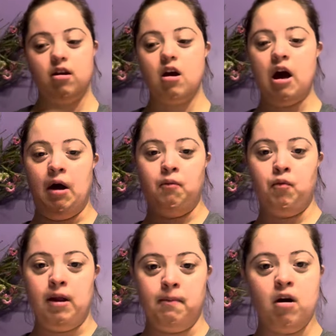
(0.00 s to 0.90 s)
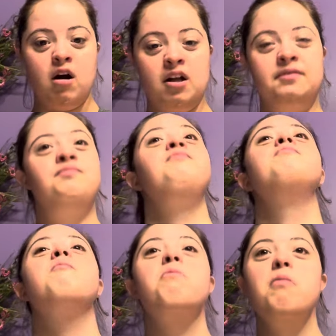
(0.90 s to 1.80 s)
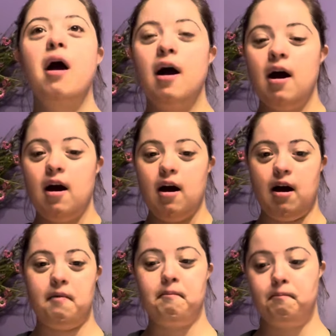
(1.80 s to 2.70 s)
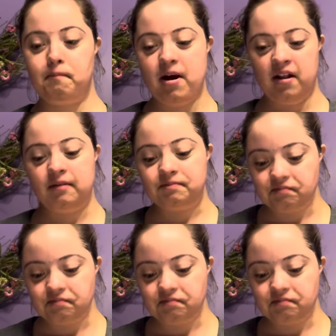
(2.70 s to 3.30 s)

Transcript: when I'm gone. But